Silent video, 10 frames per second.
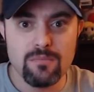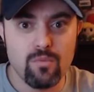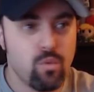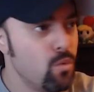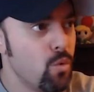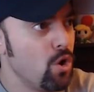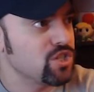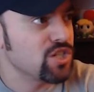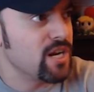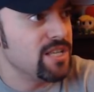
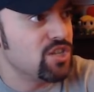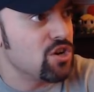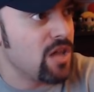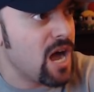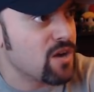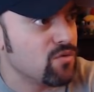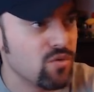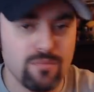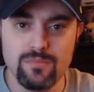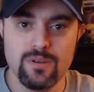waltzing on into your locker
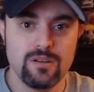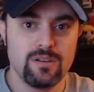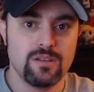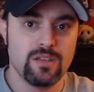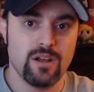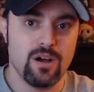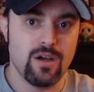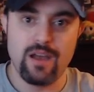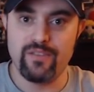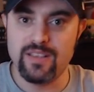room, you know,
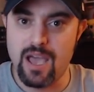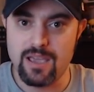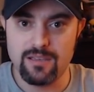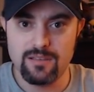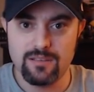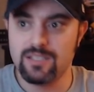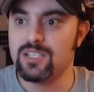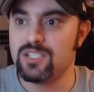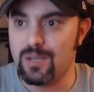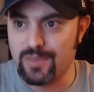every day. This
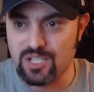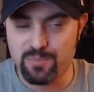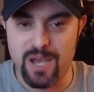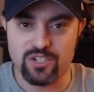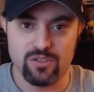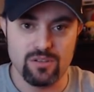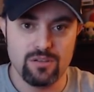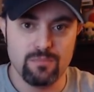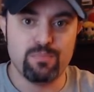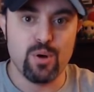is something special.
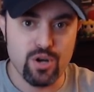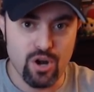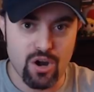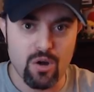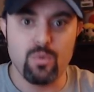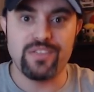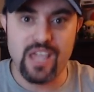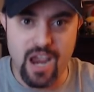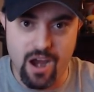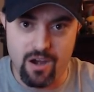Book her with
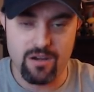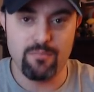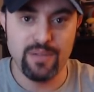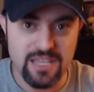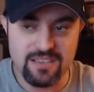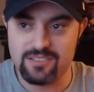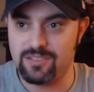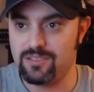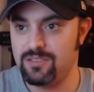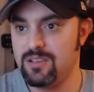care,
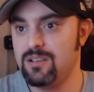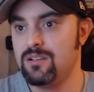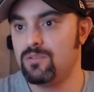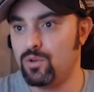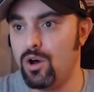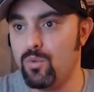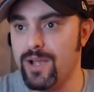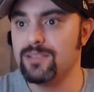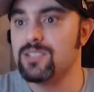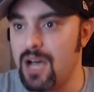please. Raw
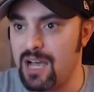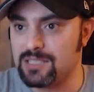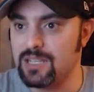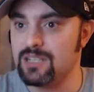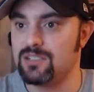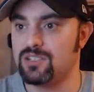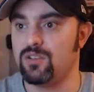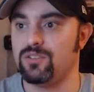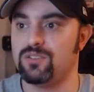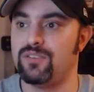wins. Asuka is the
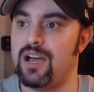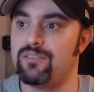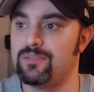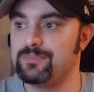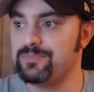sole survivor.